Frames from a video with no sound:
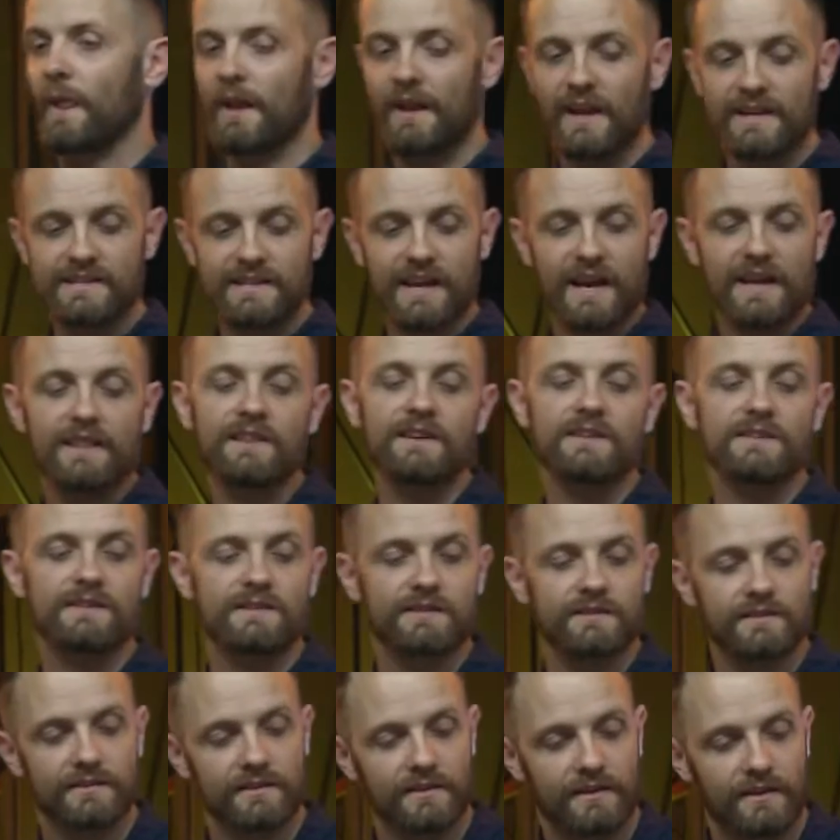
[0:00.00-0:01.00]
And let's add
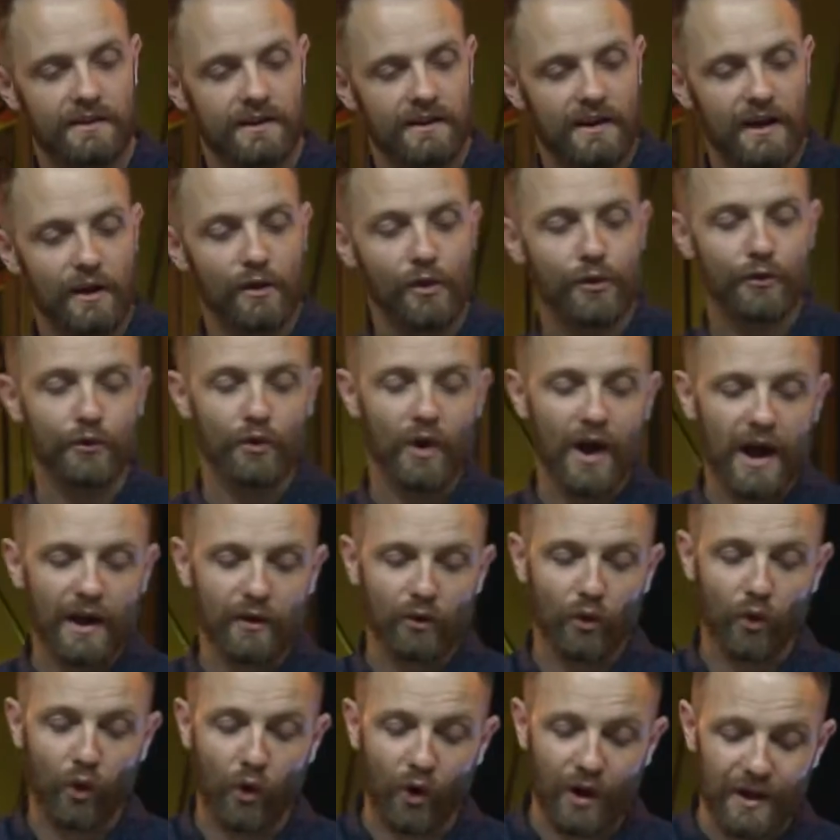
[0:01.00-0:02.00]
this. And
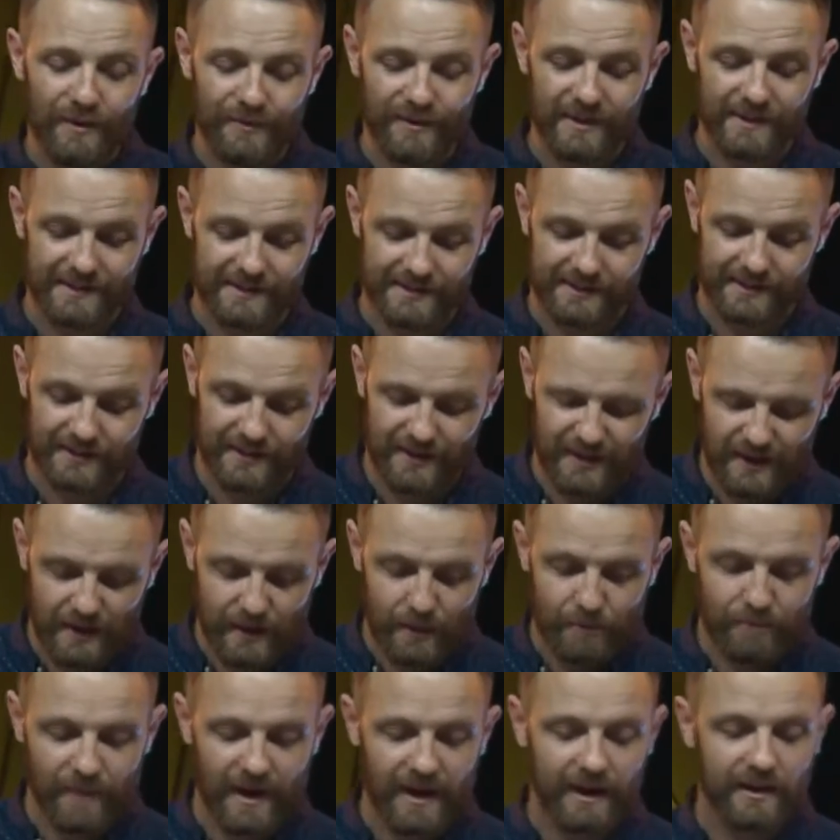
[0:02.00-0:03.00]
throughout all of it,
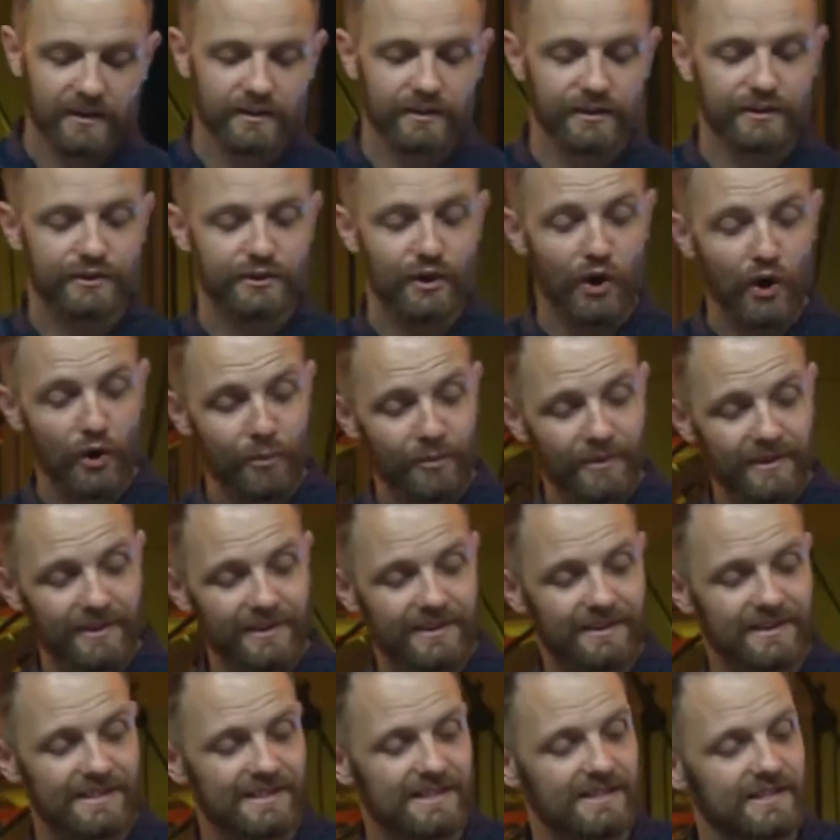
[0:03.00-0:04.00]
make a
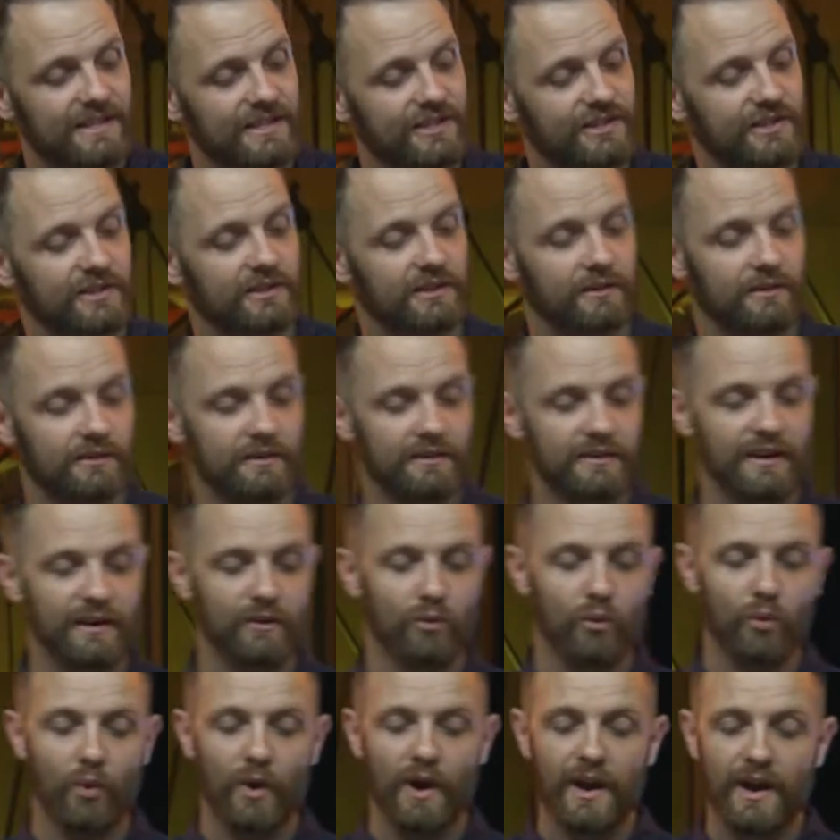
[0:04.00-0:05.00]
determined decision
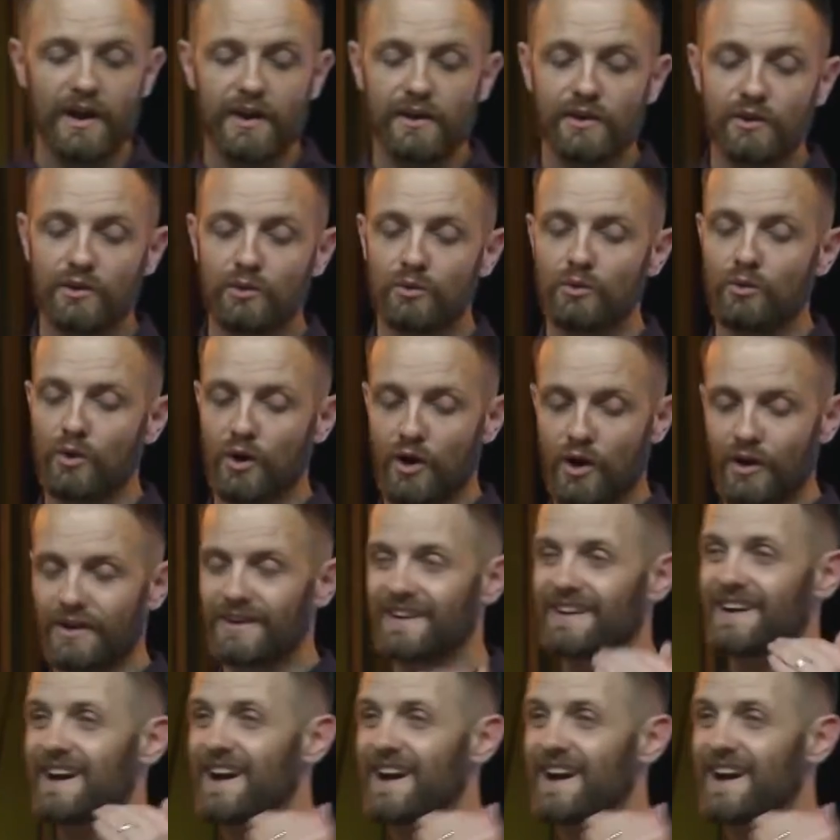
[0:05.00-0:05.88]
that where you are